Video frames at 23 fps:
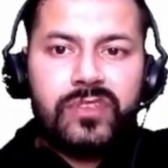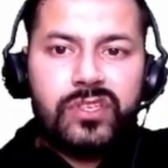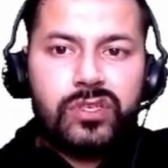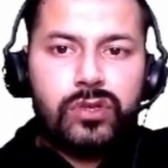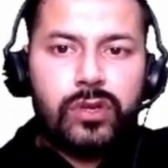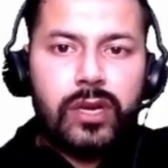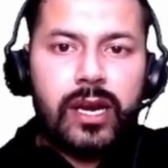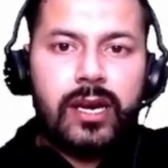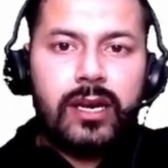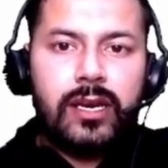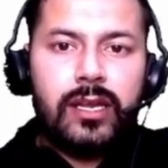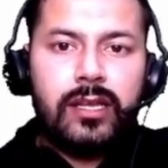So
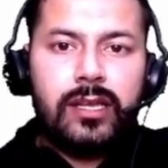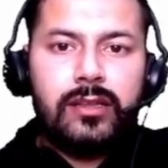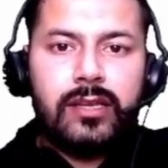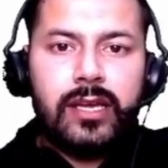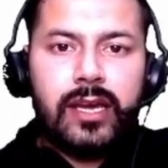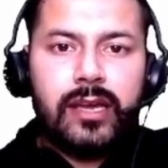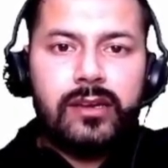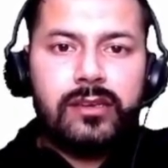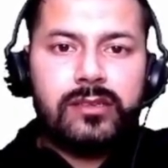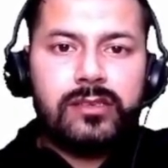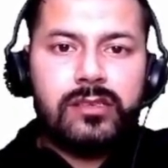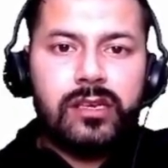handling the
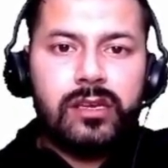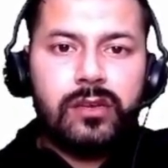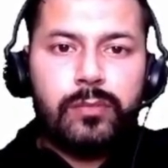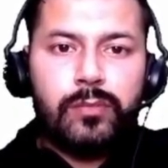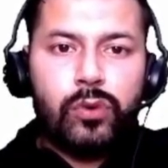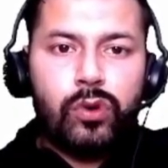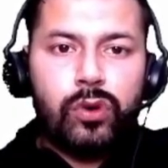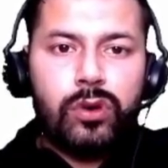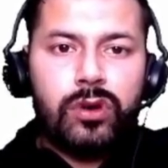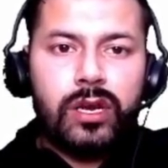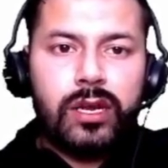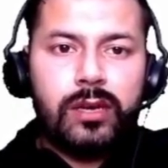errors in
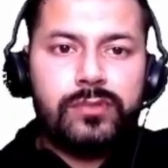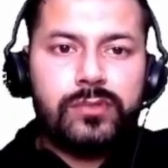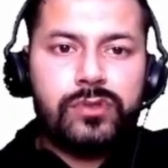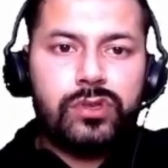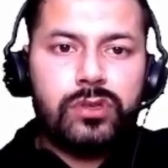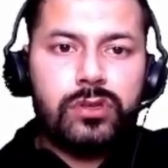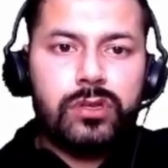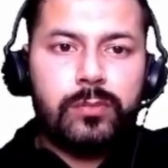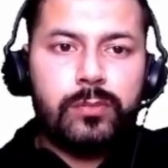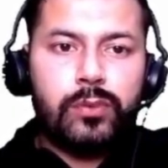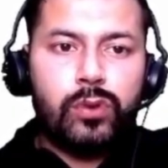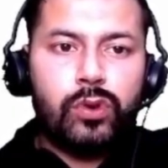program so
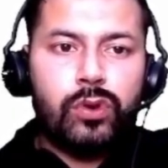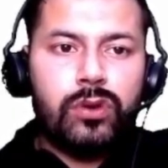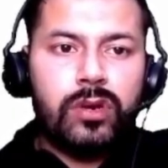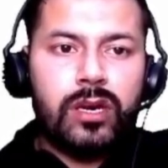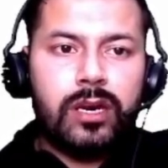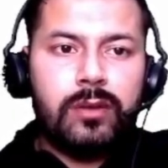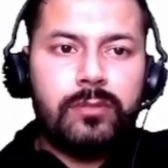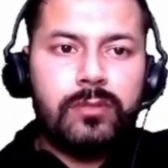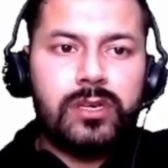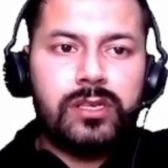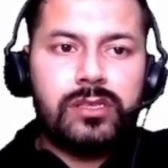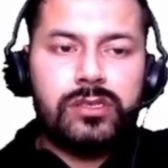the
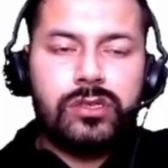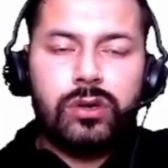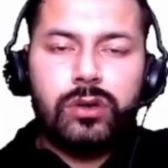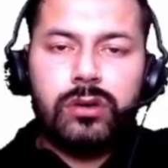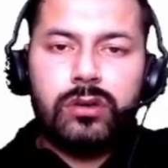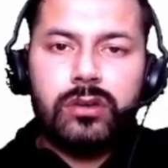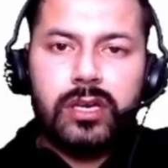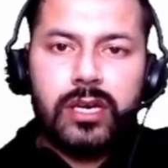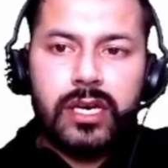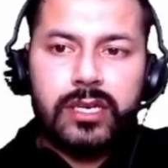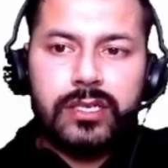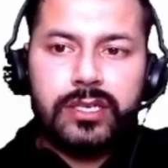program does not
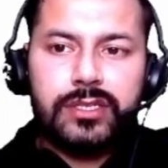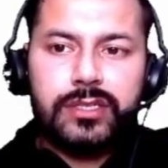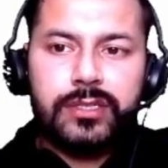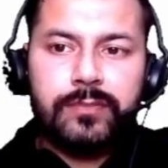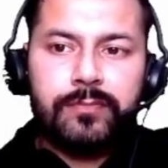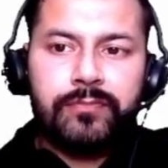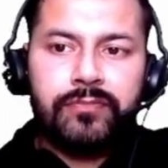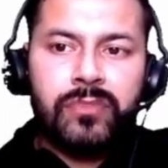crash.